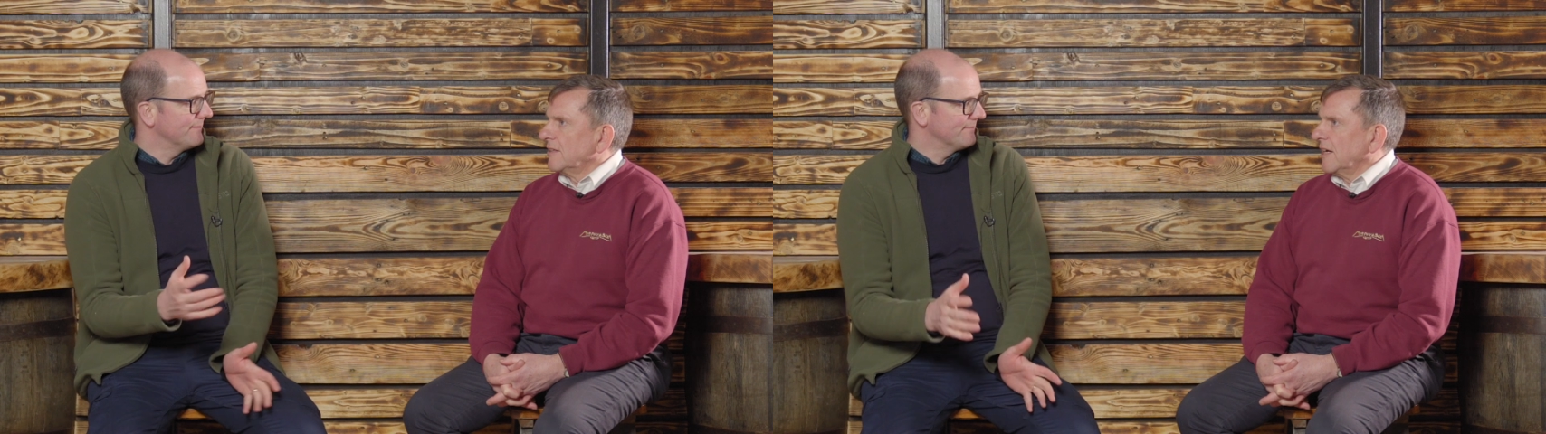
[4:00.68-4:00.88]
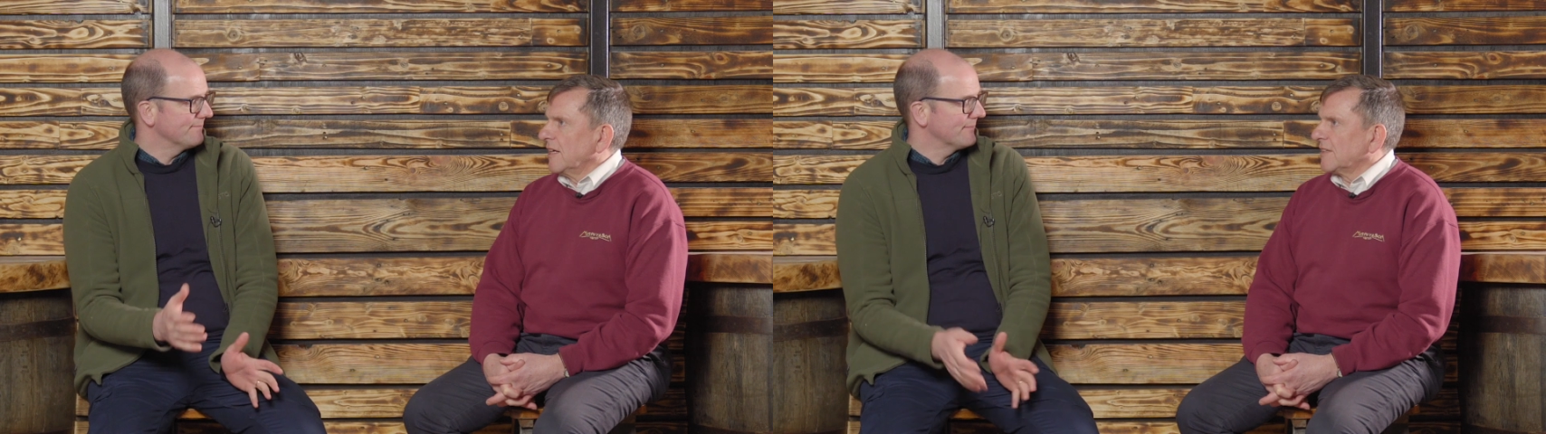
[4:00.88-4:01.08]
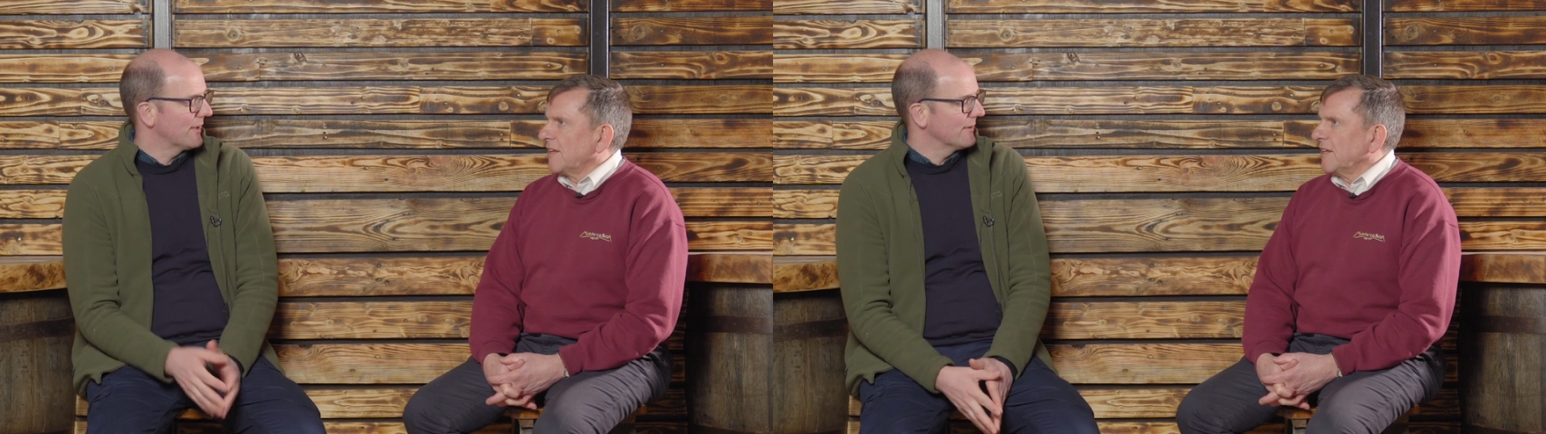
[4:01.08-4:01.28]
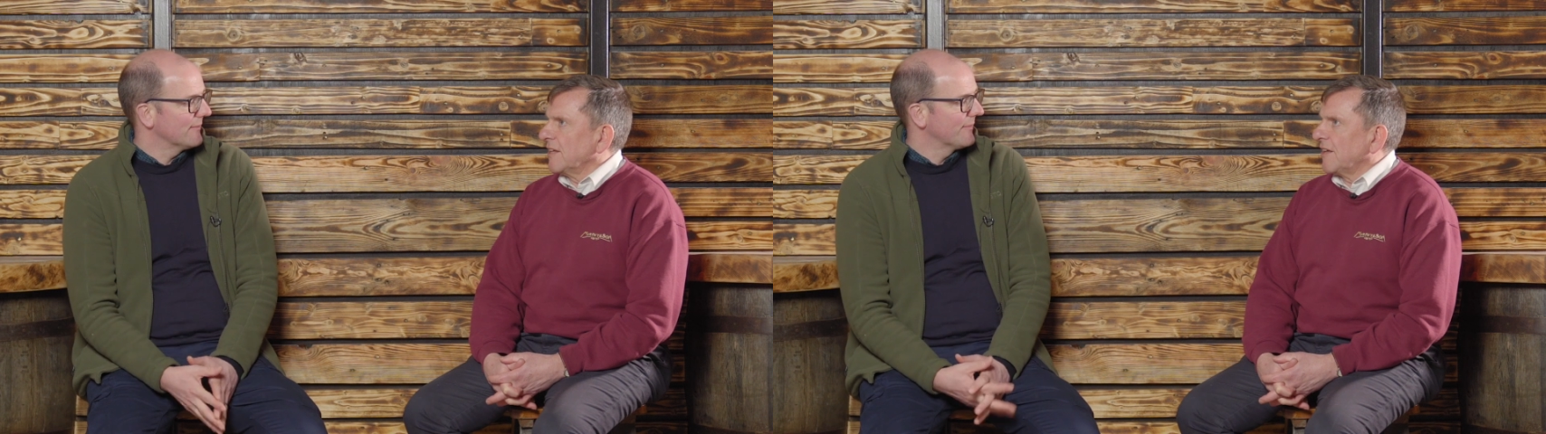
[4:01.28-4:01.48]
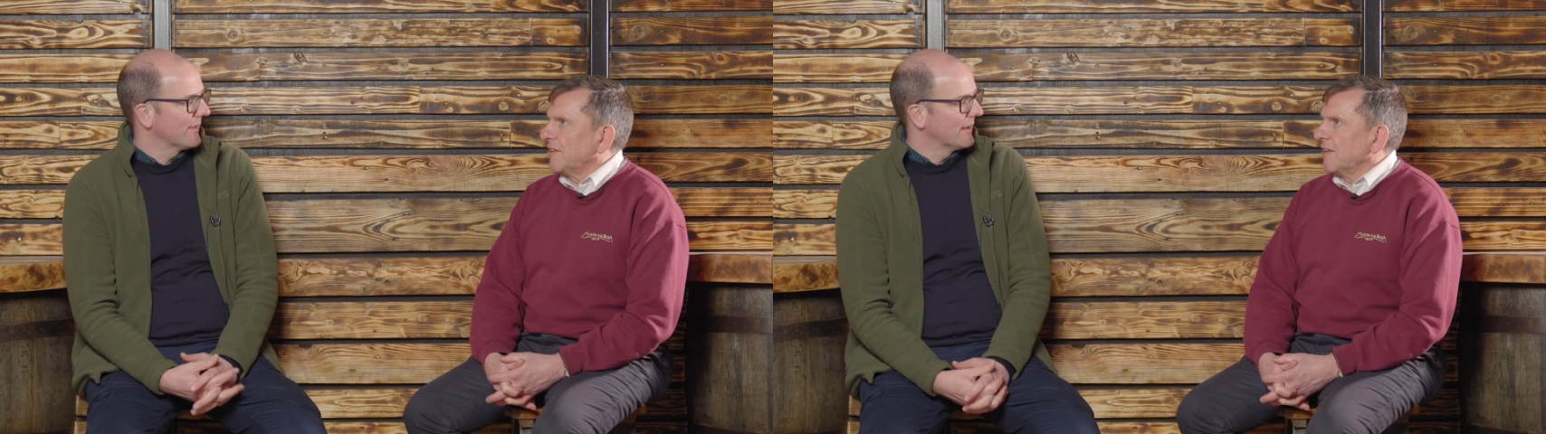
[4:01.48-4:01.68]
Speaker 1: Yes, I
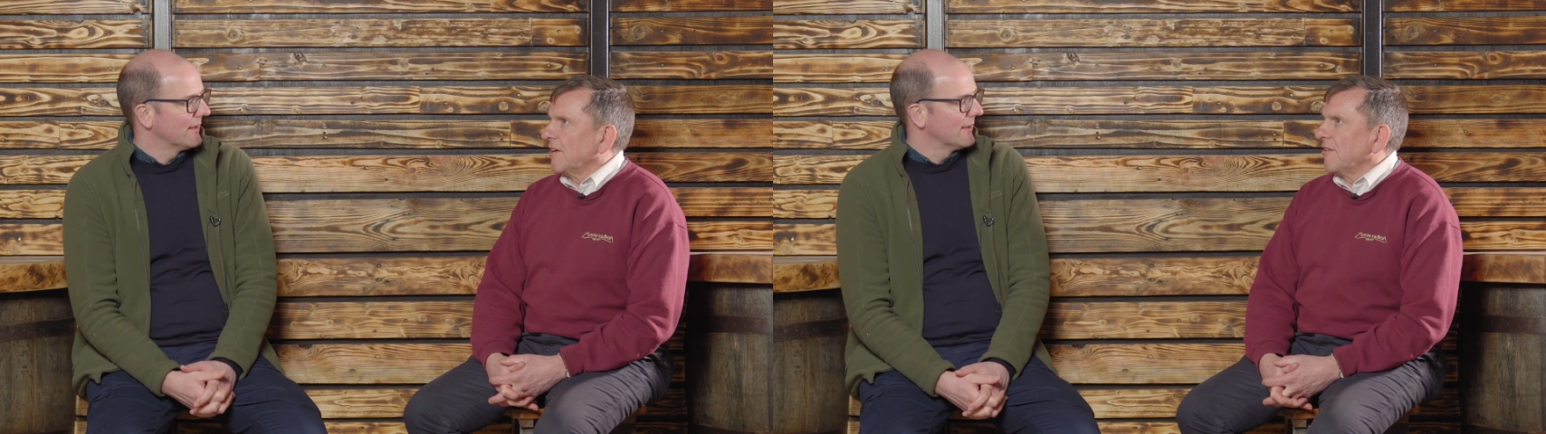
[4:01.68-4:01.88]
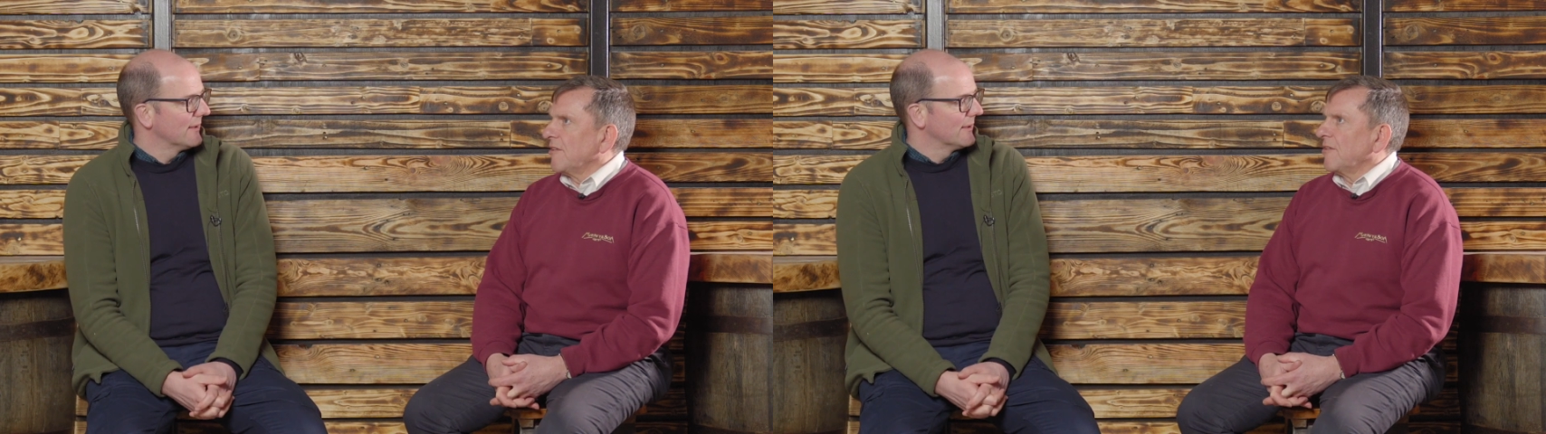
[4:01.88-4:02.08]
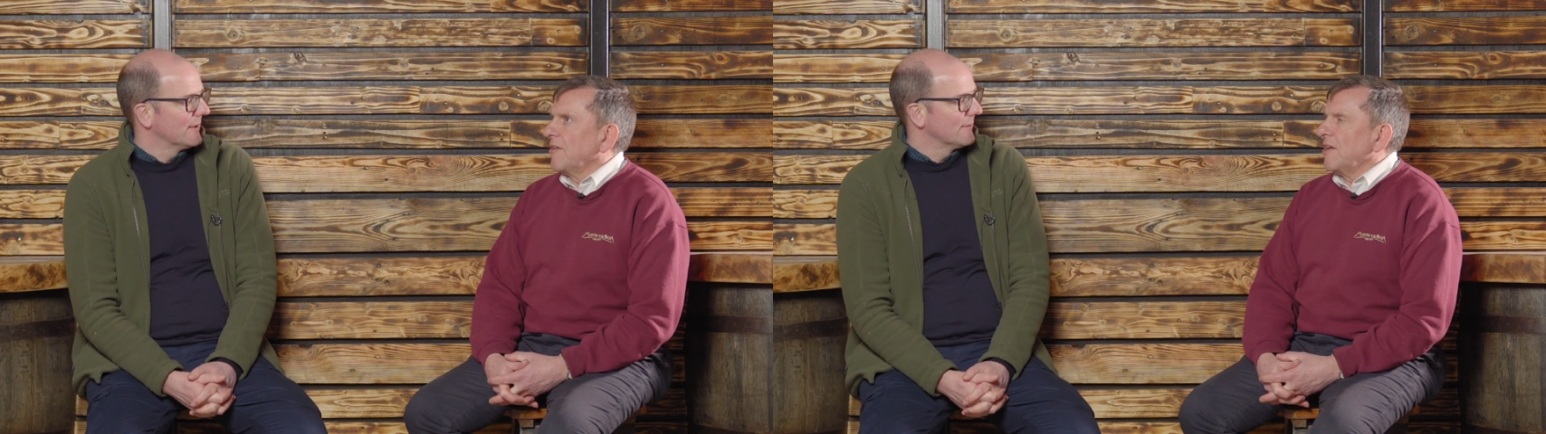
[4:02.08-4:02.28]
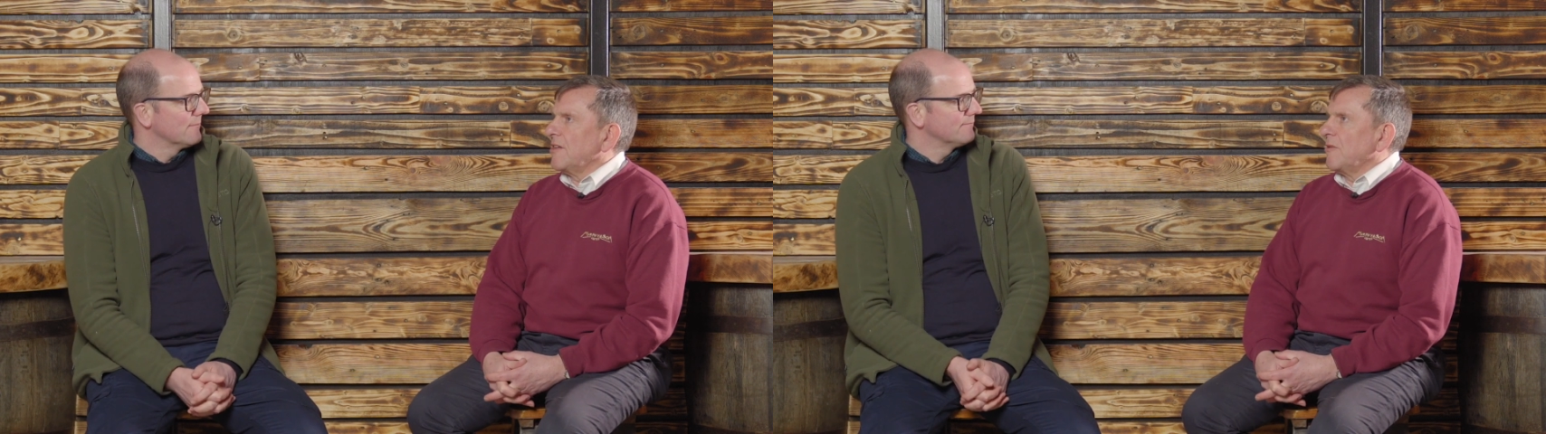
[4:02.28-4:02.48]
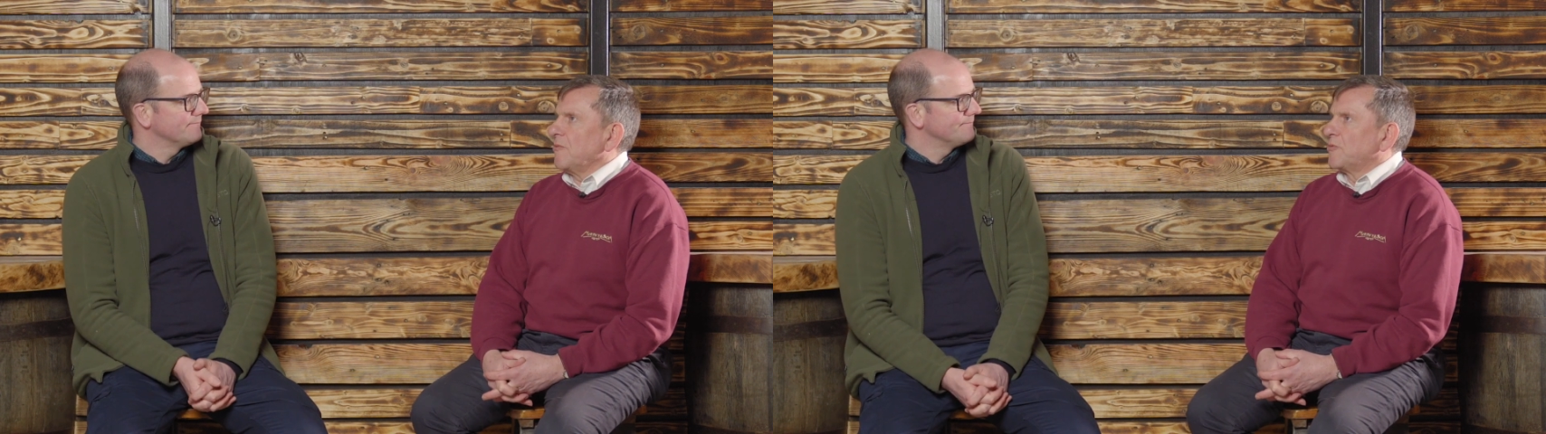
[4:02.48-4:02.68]
think I think there
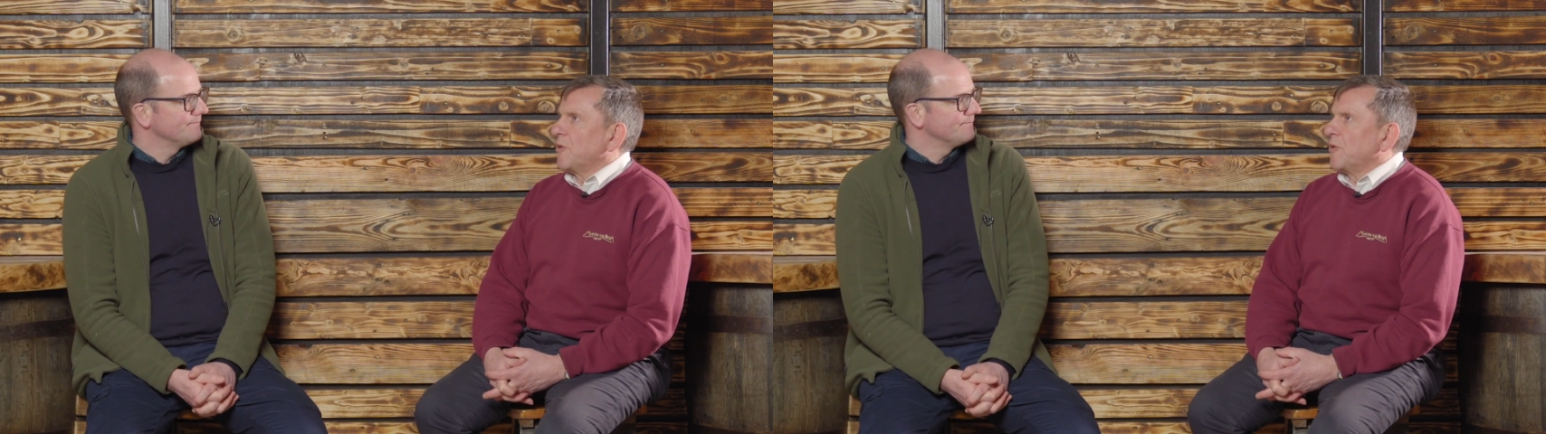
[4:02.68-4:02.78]
it, it was